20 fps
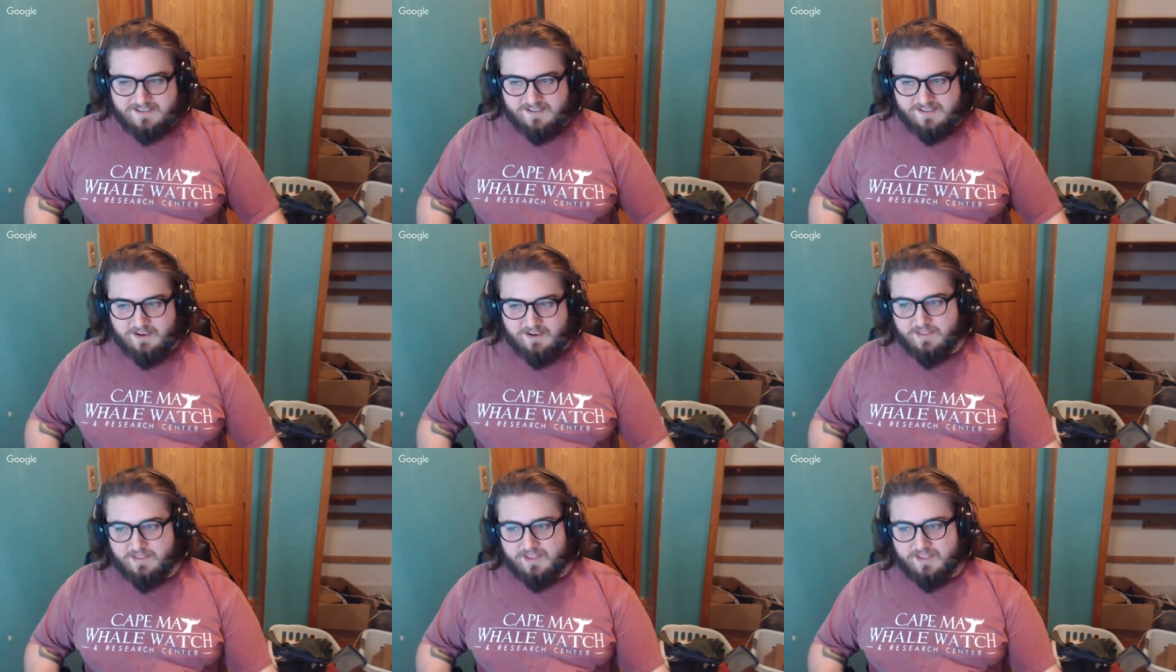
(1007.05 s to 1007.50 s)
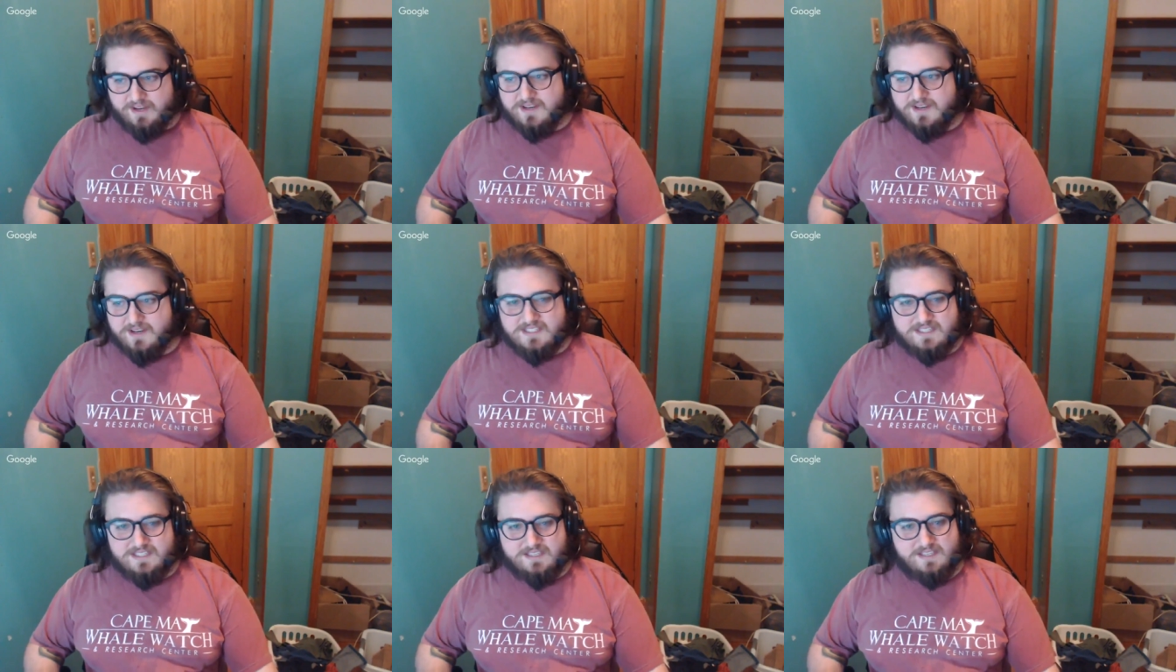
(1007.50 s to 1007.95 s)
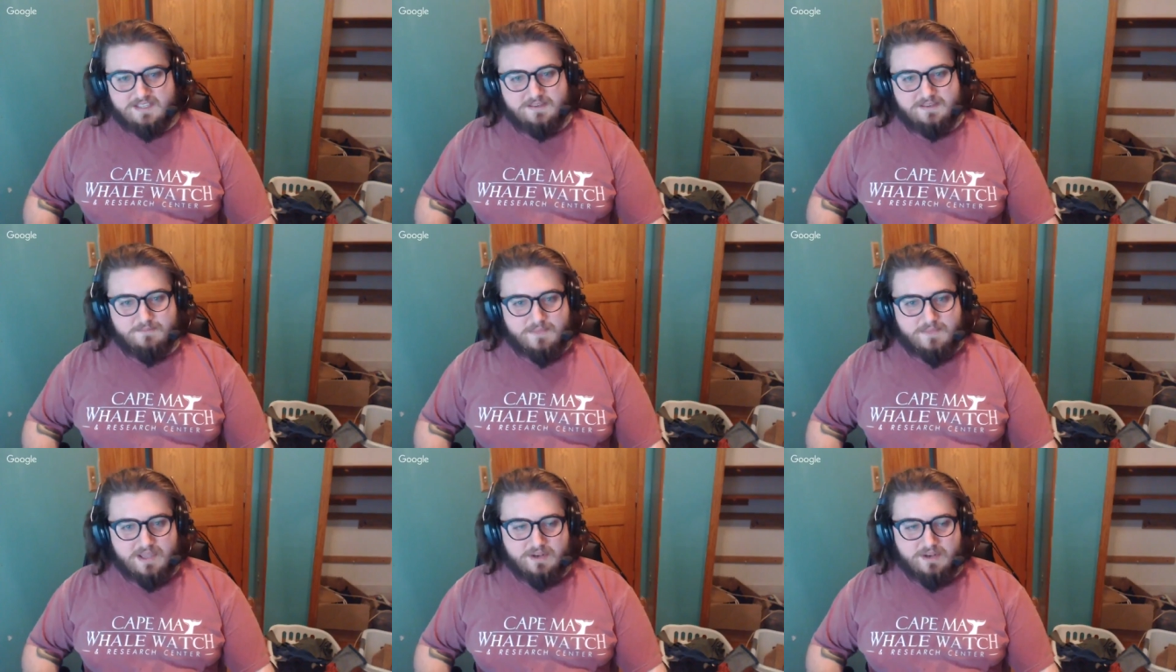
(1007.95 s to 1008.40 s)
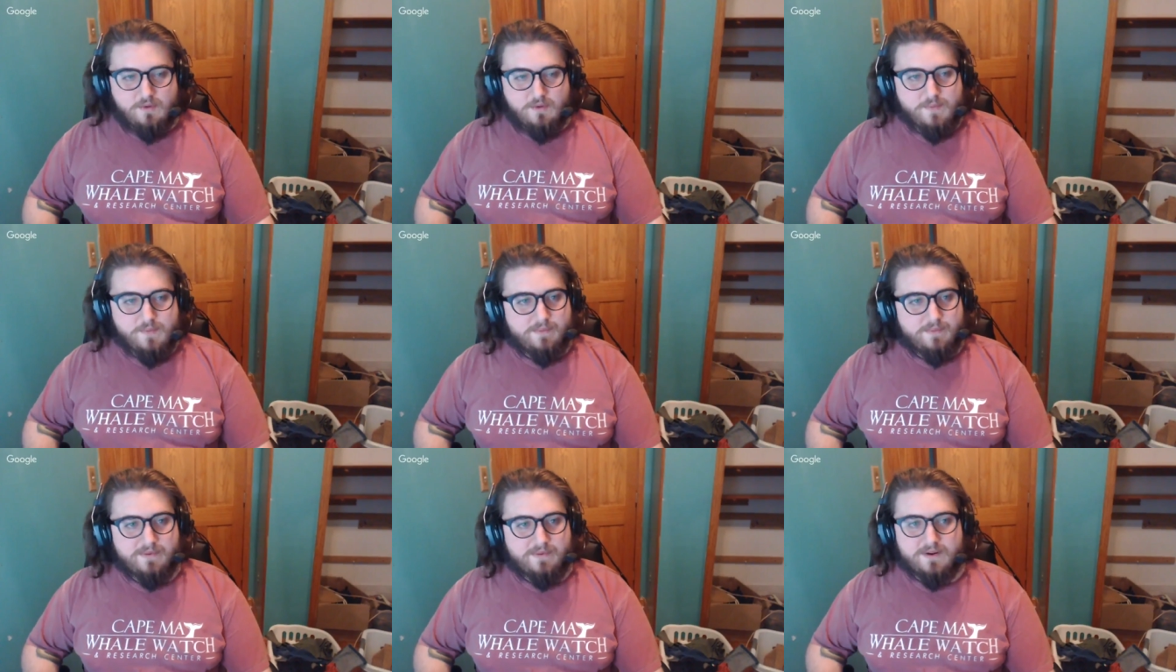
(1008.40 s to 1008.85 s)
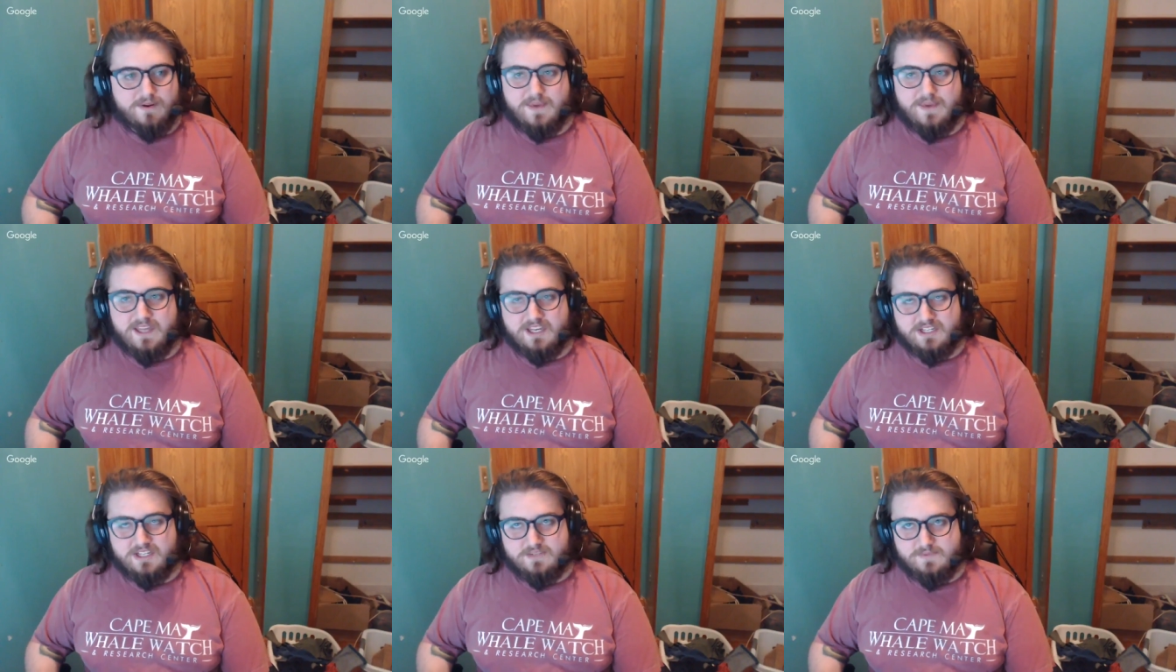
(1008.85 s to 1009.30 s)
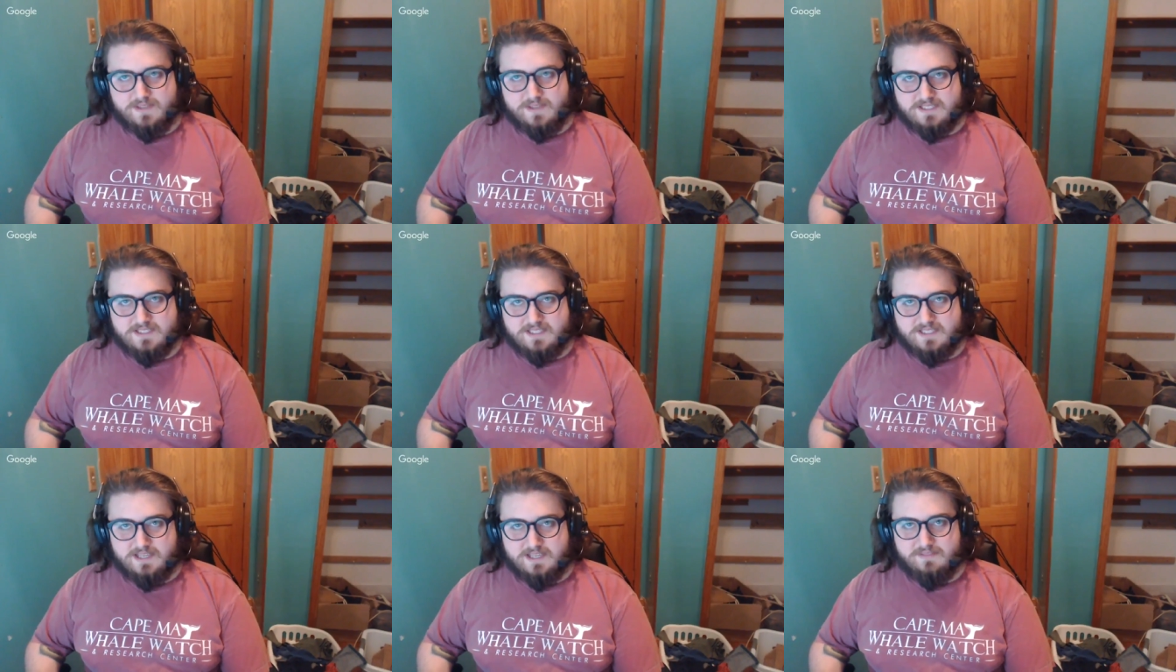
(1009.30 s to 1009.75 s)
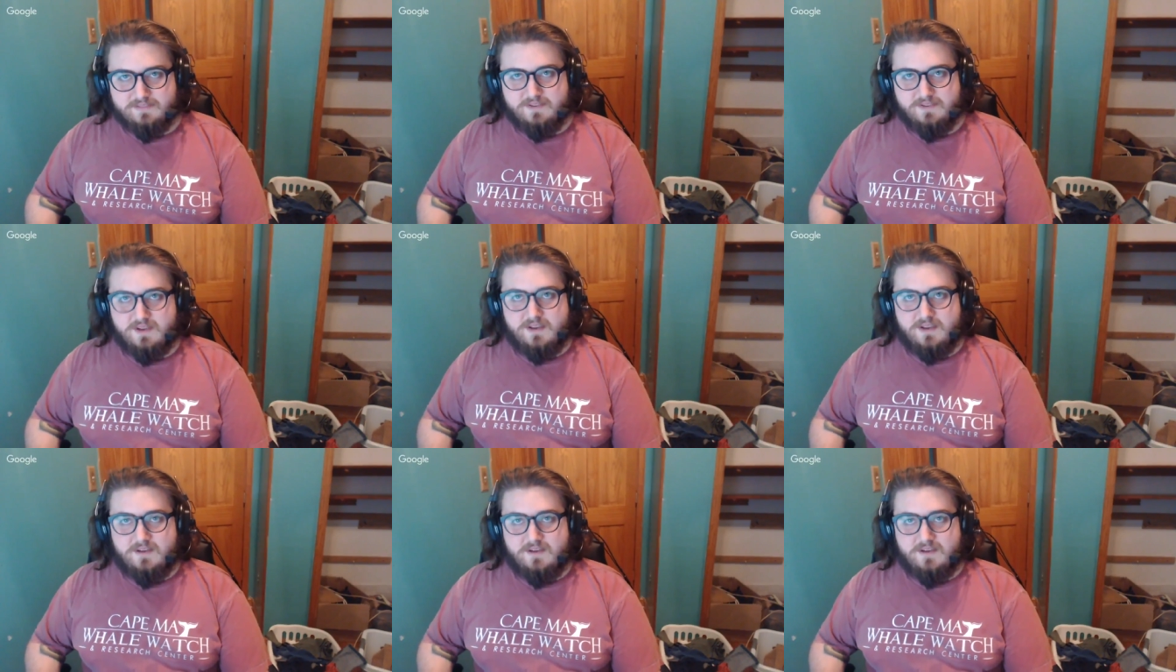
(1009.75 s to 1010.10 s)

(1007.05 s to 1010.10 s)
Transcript: all that crazy manual memory management and stuff.